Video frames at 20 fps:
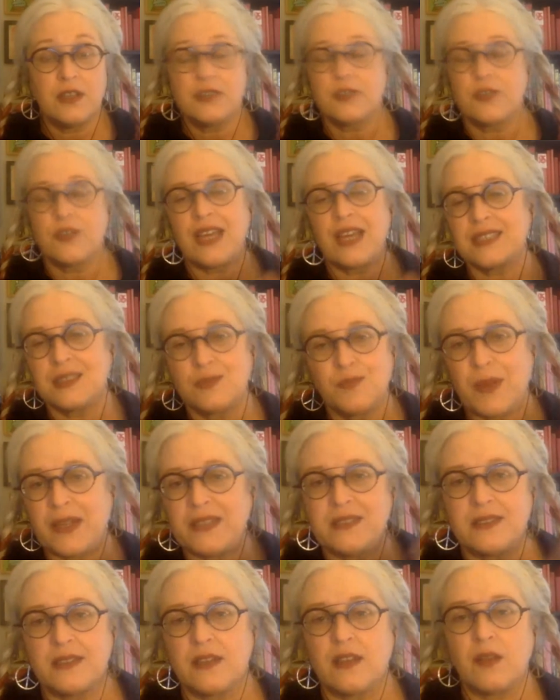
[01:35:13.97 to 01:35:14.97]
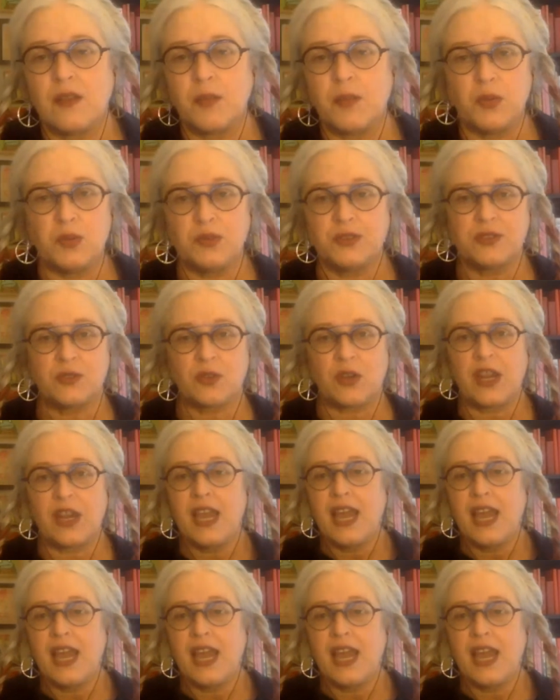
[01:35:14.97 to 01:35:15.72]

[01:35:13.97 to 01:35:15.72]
So that's basically the pool story.